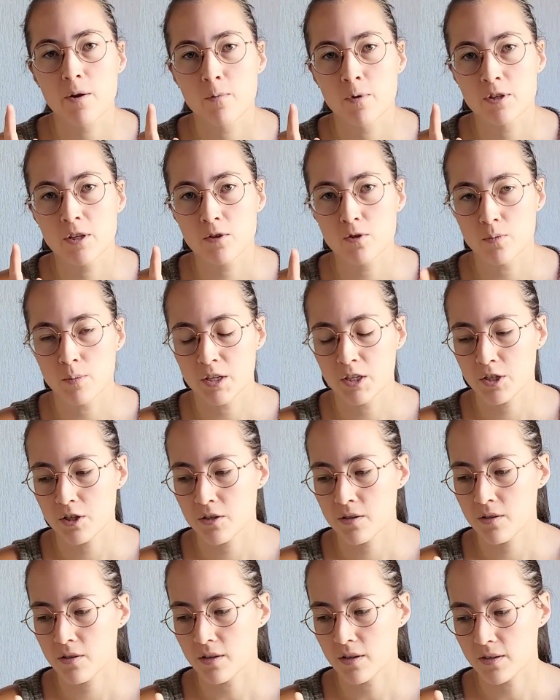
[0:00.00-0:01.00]
wanted to
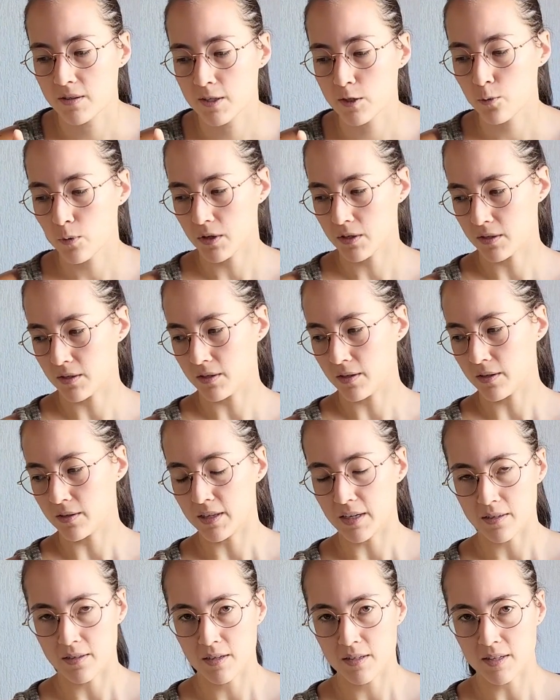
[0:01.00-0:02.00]
mention, this was a
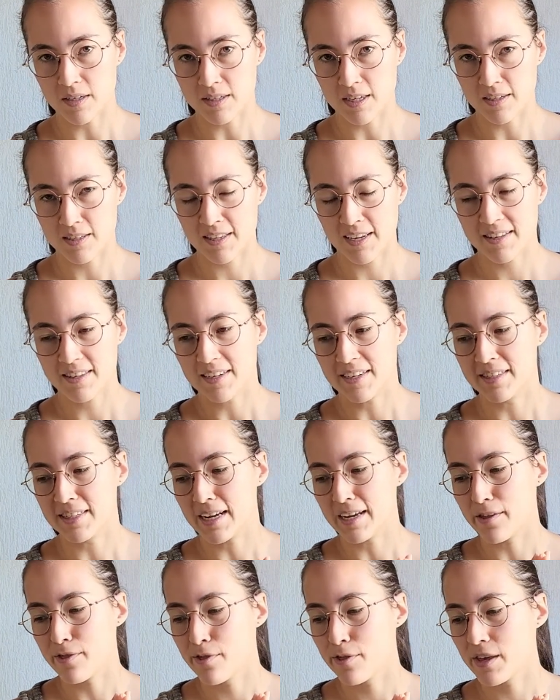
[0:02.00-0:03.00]
test knit as I said, and
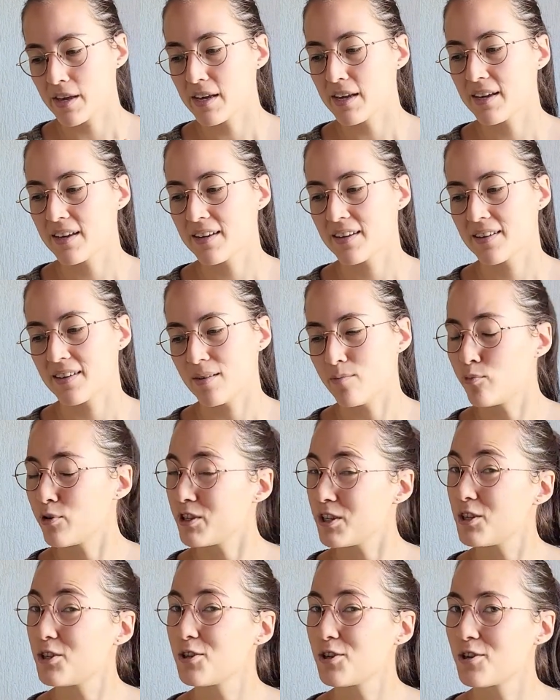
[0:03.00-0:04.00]
I'm
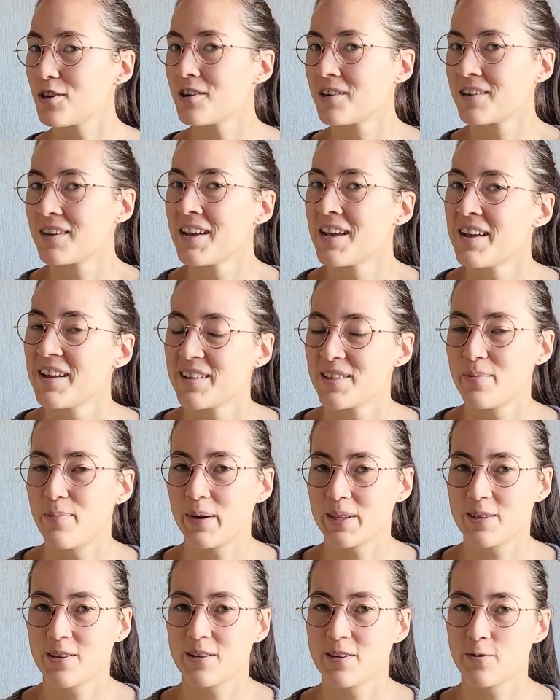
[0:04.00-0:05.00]
pretty sure the
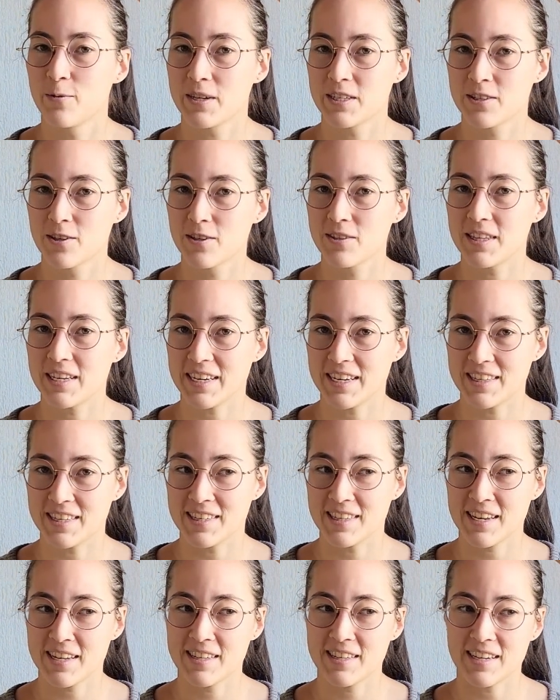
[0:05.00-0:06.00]
pattern was not tech
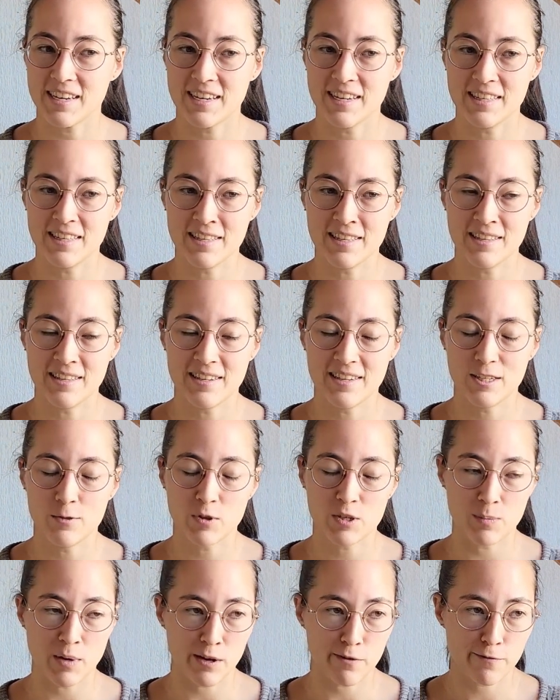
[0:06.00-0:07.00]
edited, and it
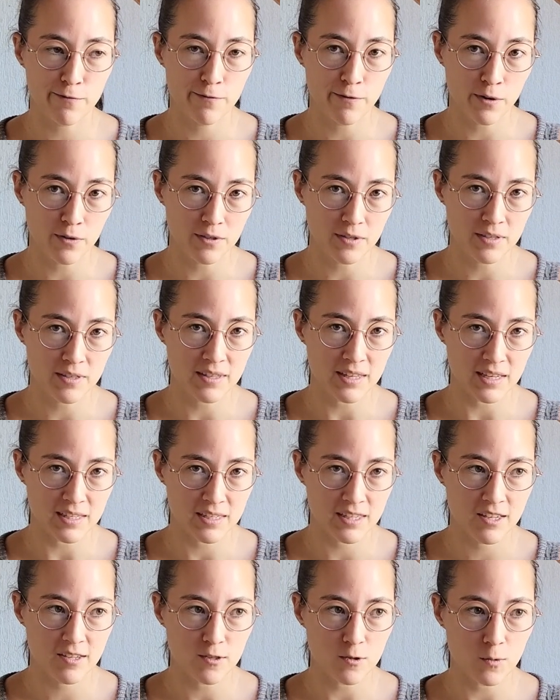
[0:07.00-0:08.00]
was my first test
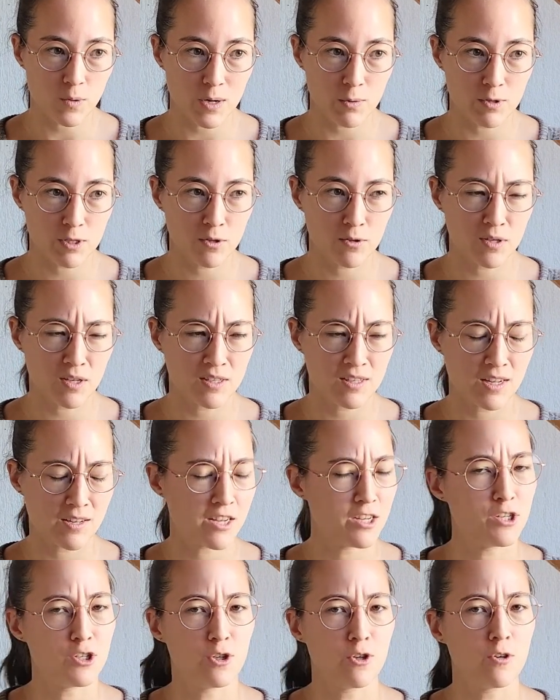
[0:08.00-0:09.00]
knit, so I wasn't
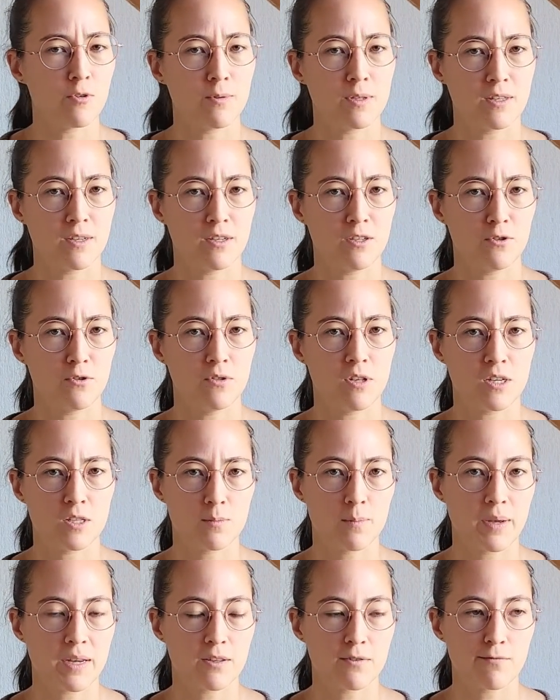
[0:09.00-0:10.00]
exactly sure what I should
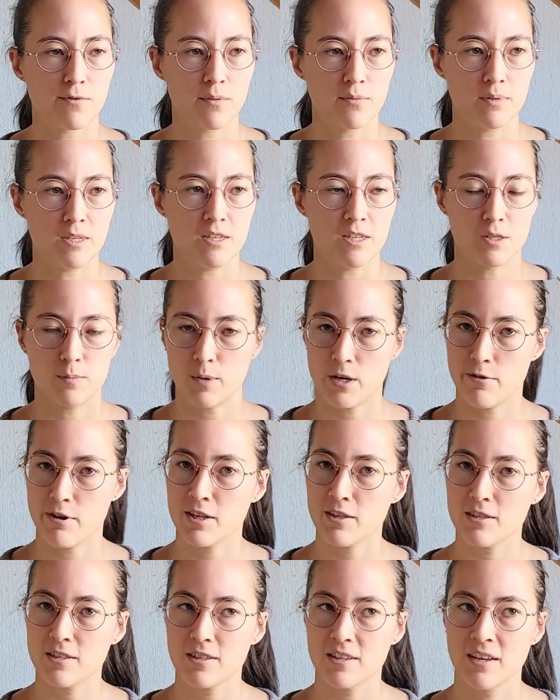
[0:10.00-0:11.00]
expect from the
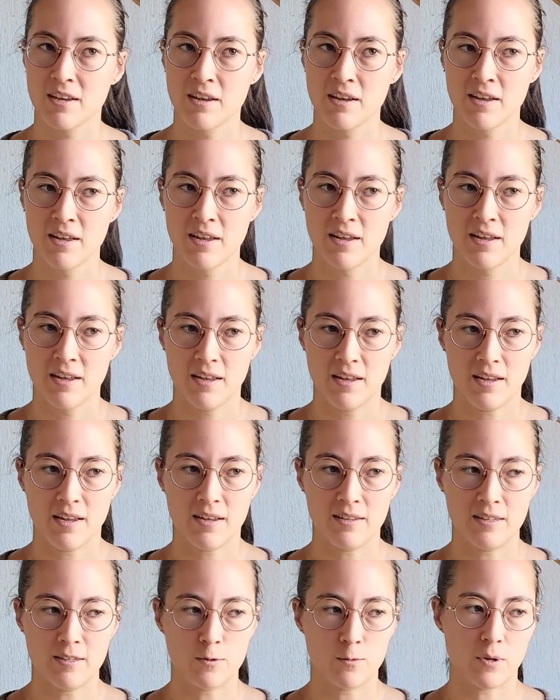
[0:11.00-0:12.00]
experience,
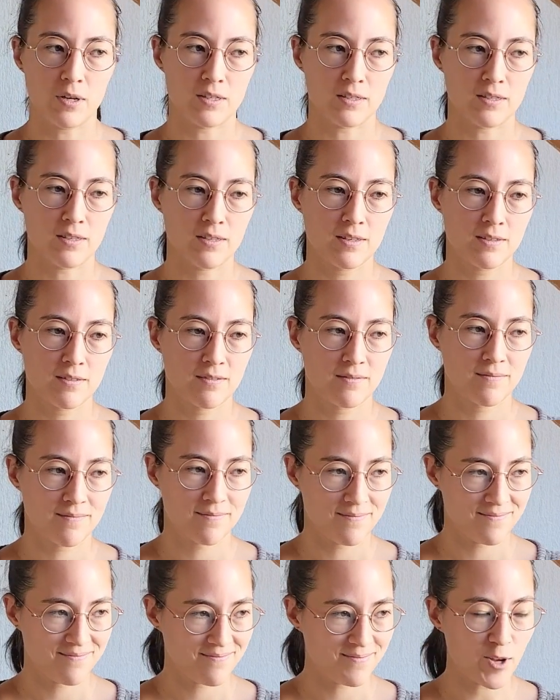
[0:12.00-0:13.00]
and it was
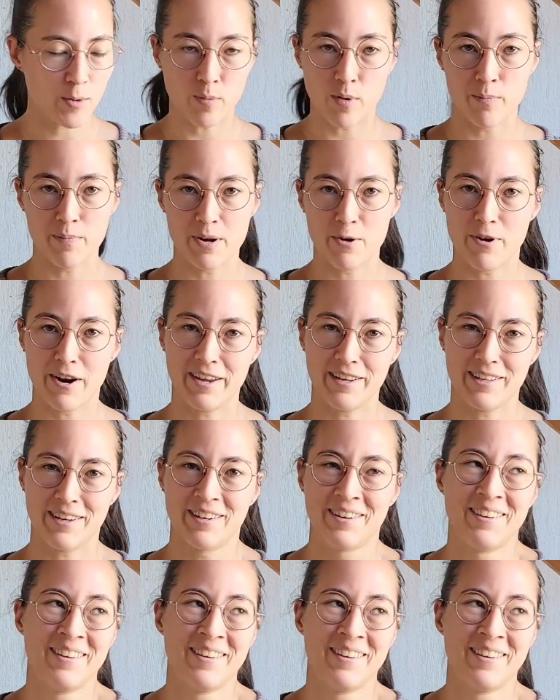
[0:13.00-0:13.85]
a bumpy ride.